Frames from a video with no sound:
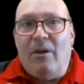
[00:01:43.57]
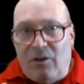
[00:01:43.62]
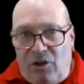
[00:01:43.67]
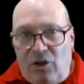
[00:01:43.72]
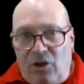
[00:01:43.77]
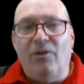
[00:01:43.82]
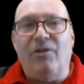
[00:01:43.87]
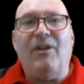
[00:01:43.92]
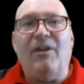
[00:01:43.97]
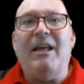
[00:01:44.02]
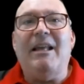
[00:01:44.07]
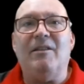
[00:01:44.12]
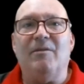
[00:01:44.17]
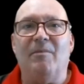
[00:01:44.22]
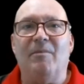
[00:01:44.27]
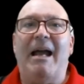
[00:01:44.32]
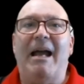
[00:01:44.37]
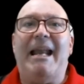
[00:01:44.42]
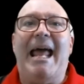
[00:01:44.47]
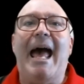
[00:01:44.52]
2 things
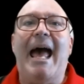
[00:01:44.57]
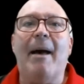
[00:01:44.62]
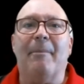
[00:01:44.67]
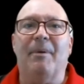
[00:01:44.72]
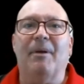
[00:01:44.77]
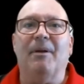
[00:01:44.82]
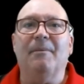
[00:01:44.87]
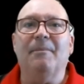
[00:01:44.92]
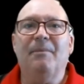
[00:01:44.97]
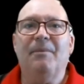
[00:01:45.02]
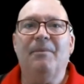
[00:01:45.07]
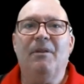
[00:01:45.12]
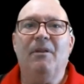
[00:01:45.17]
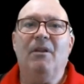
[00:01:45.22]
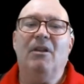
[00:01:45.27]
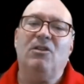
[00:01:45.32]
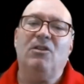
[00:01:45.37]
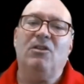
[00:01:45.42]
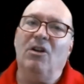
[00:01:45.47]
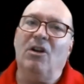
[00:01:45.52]
might happen
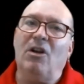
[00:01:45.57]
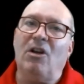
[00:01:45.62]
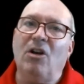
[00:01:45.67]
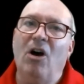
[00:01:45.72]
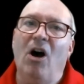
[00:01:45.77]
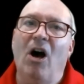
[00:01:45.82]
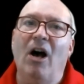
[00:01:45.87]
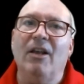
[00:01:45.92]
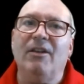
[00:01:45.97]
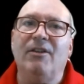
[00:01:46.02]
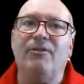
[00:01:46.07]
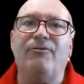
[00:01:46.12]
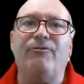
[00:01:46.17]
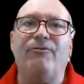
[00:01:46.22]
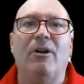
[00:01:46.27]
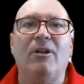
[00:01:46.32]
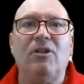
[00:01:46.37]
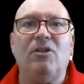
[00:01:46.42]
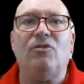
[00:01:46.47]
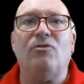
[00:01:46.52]
that's going to cause
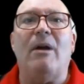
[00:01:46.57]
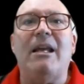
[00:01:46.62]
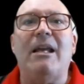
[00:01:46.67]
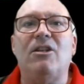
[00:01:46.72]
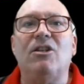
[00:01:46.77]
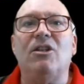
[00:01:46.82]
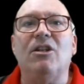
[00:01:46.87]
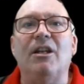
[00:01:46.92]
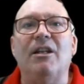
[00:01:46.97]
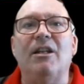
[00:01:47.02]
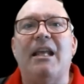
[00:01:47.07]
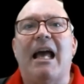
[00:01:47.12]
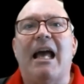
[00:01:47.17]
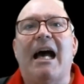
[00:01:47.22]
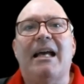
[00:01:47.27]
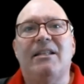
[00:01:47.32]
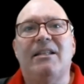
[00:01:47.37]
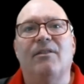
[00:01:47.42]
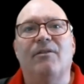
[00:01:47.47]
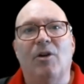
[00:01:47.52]
frustration in the
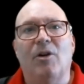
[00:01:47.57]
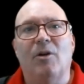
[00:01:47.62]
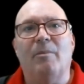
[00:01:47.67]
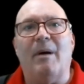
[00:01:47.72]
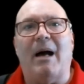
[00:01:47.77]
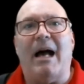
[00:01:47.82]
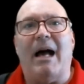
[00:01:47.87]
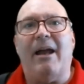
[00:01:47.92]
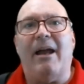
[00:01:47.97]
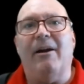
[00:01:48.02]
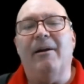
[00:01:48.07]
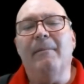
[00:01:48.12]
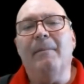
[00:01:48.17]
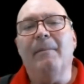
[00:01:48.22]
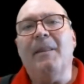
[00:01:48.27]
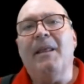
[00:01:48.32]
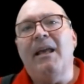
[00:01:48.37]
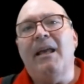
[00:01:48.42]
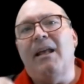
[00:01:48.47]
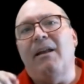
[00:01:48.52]
eyes of your buyer.
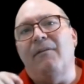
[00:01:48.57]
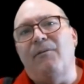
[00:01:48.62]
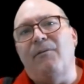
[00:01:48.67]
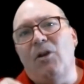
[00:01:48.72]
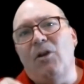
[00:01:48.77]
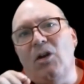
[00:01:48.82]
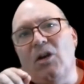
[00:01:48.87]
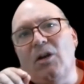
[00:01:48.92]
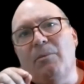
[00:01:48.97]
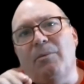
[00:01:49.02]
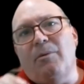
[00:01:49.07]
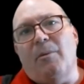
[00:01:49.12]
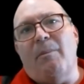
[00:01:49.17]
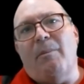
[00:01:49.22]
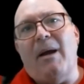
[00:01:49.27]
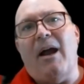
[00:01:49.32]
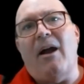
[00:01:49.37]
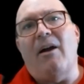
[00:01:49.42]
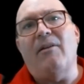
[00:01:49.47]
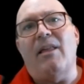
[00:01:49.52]
And if you can
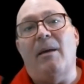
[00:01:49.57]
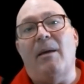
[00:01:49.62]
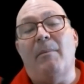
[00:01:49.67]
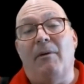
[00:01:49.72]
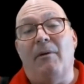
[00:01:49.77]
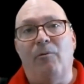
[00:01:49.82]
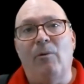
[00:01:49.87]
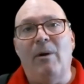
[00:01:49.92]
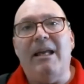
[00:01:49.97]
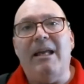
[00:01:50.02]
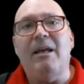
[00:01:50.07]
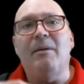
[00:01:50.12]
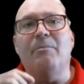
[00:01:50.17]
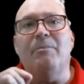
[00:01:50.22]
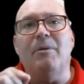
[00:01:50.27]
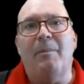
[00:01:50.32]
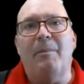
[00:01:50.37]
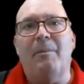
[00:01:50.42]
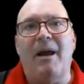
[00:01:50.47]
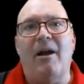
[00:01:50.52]
prepare them, if we can
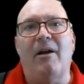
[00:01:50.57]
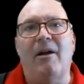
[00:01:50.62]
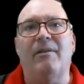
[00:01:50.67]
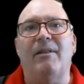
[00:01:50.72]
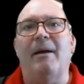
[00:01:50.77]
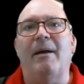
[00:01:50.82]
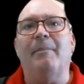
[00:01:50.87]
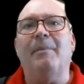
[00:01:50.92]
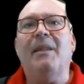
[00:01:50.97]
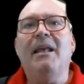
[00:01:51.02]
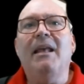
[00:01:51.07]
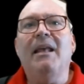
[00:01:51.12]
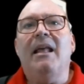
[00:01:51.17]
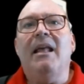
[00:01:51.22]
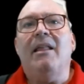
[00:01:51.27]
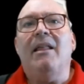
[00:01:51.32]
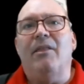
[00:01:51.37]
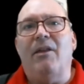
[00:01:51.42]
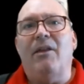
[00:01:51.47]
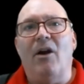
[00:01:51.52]
prepare them,
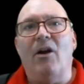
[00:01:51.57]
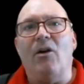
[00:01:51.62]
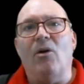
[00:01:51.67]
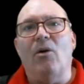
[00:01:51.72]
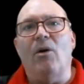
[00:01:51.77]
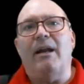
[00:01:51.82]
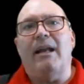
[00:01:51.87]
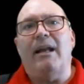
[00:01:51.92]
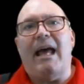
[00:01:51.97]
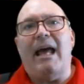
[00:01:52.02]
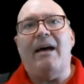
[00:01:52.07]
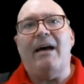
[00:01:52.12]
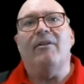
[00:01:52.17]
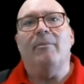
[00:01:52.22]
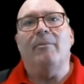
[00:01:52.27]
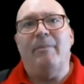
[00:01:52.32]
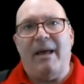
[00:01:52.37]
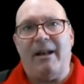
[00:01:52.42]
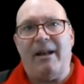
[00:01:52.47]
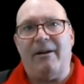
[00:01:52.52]
they're going to have a
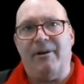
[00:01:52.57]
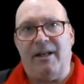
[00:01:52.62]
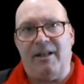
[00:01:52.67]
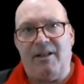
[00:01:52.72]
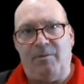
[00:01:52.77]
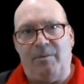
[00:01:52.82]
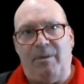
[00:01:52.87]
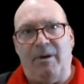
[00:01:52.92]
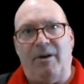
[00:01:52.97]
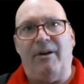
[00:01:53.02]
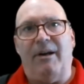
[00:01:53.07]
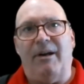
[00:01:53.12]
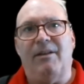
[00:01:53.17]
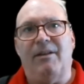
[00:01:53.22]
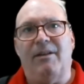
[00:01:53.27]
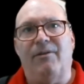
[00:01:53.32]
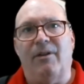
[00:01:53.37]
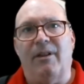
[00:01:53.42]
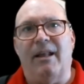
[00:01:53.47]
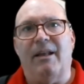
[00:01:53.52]
better
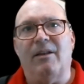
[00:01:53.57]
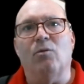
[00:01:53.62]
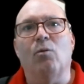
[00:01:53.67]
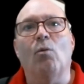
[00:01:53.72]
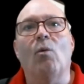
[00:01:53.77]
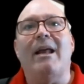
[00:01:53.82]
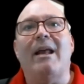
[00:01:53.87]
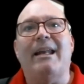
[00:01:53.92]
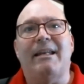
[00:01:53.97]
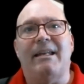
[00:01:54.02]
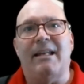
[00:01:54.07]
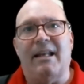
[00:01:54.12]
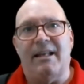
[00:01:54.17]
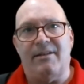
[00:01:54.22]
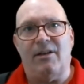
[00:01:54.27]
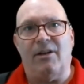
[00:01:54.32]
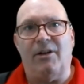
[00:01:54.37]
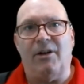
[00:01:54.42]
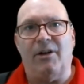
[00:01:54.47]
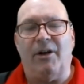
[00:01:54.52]
experience for this when it
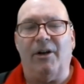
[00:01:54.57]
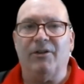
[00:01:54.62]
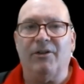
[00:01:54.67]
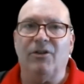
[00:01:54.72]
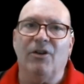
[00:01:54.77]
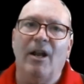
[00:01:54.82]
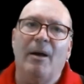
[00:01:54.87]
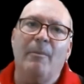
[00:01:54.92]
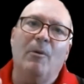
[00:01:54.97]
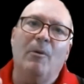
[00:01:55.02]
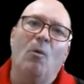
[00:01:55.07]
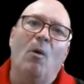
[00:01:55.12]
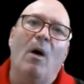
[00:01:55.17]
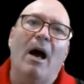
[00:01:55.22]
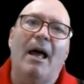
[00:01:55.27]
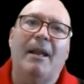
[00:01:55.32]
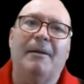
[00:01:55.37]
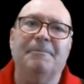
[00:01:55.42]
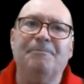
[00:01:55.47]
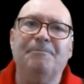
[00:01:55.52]
does occur. So number
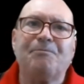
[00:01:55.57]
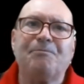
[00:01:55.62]
1,